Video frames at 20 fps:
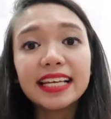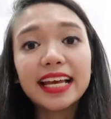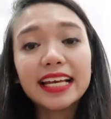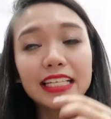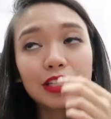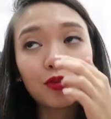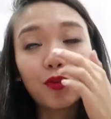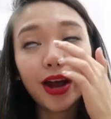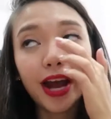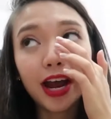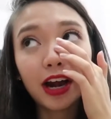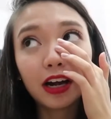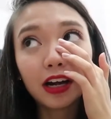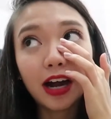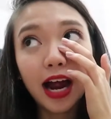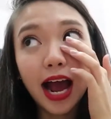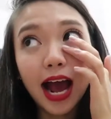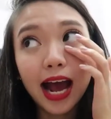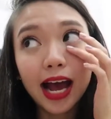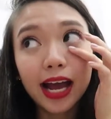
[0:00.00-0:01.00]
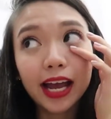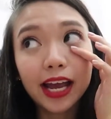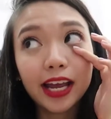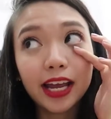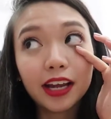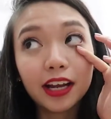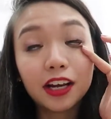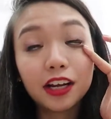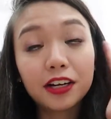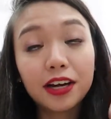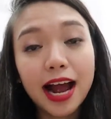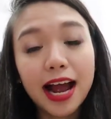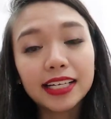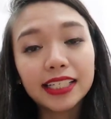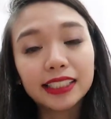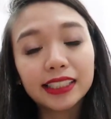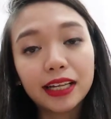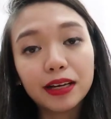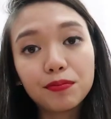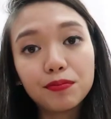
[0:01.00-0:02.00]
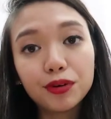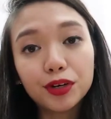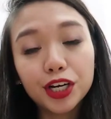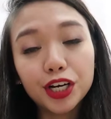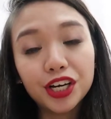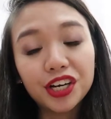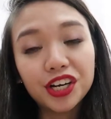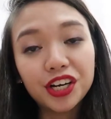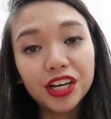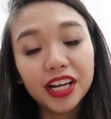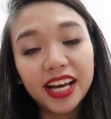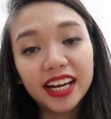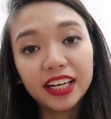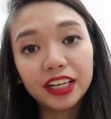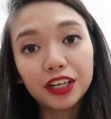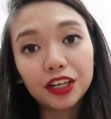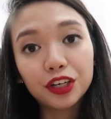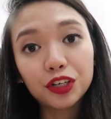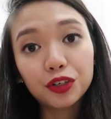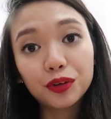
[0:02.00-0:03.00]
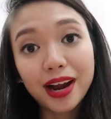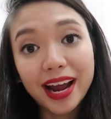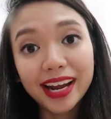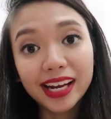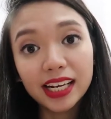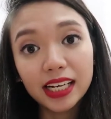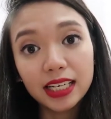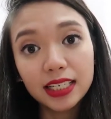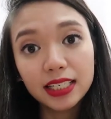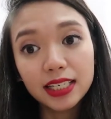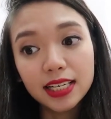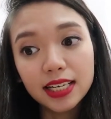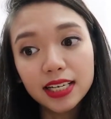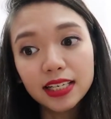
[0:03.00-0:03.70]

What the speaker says: is where I crashed and burned and cried